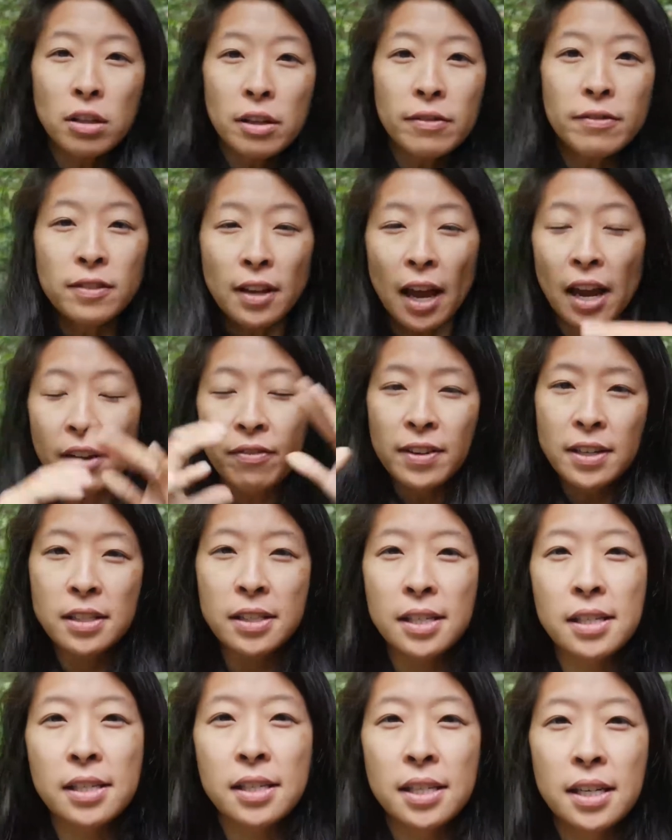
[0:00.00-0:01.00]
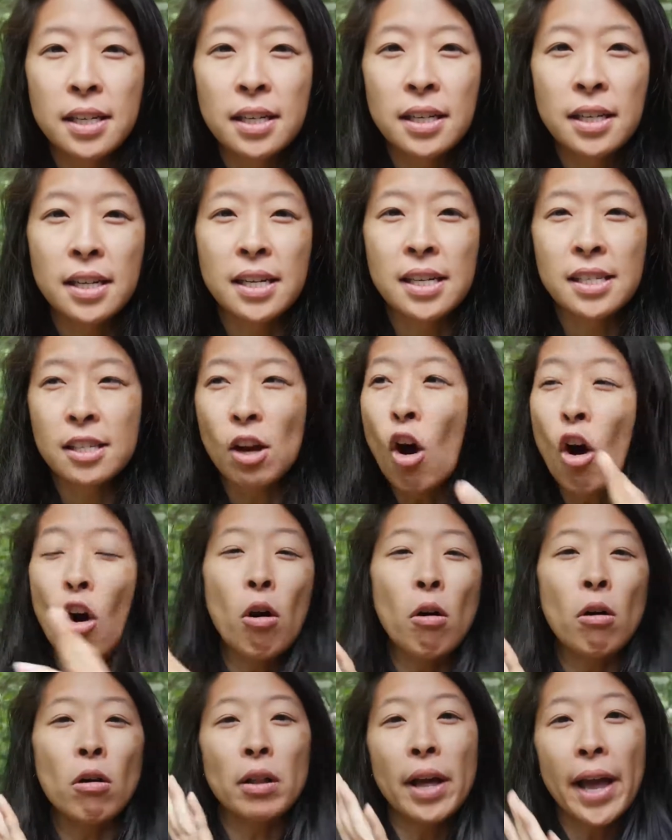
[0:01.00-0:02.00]
of life existing is
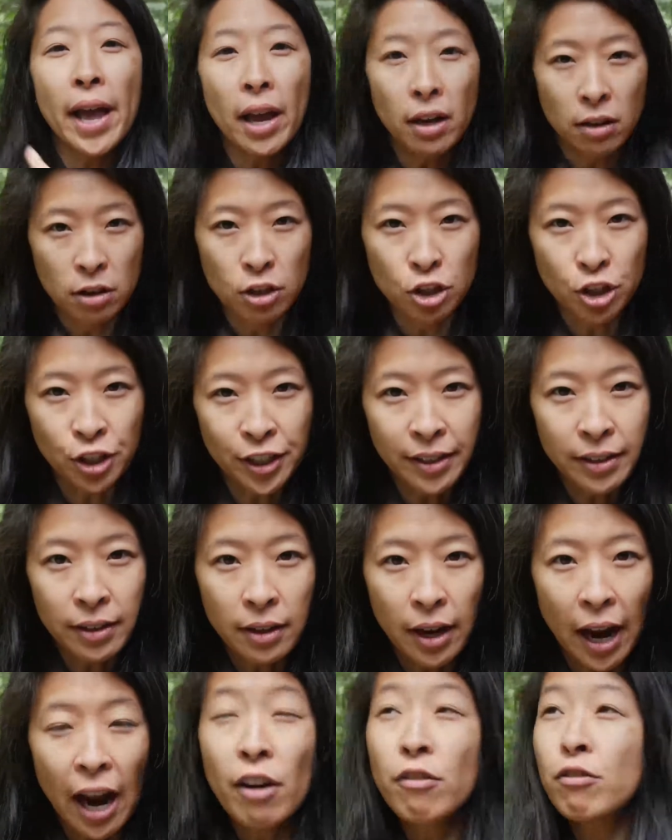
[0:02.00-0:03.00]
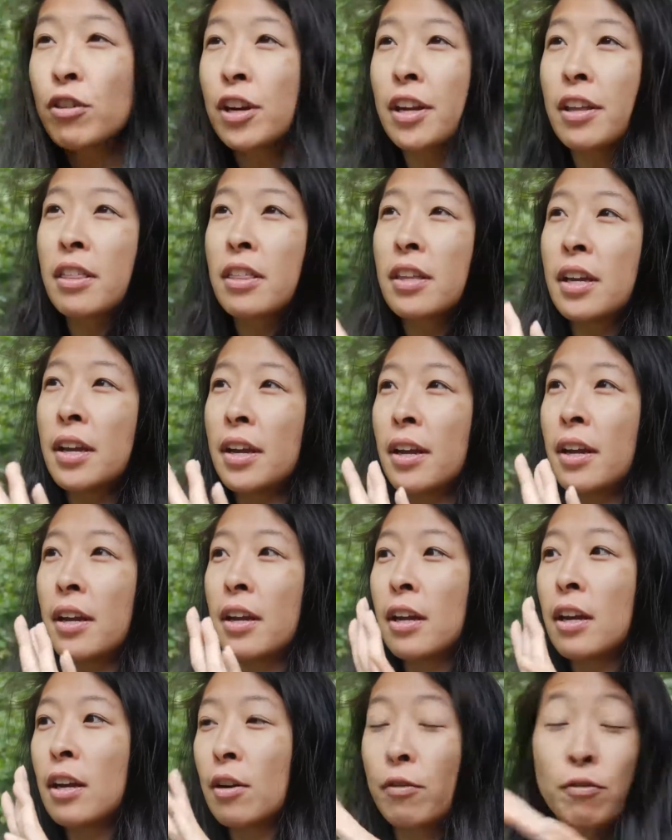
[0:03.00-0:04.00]
all energy,
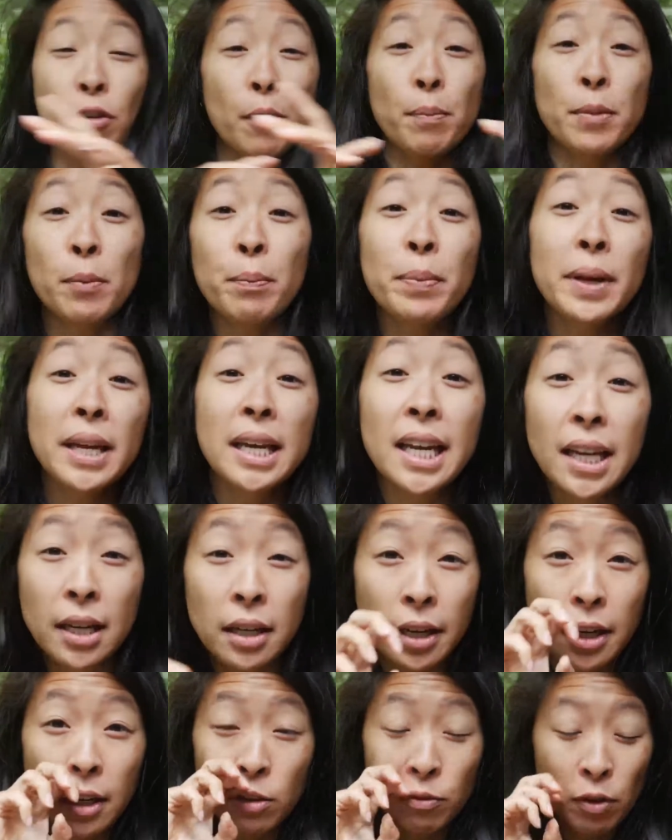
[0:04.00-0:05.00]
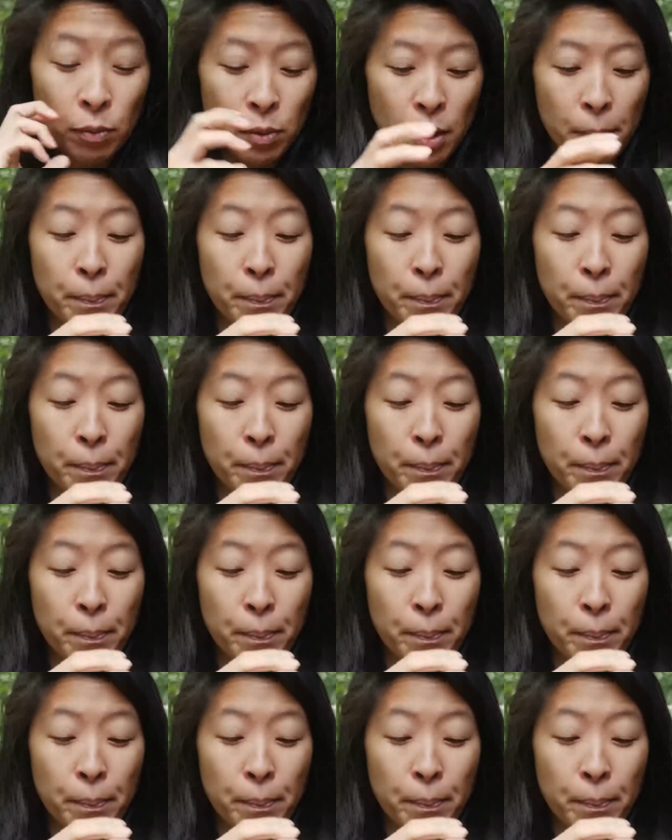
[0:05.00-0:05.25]
everything from the beginning, from the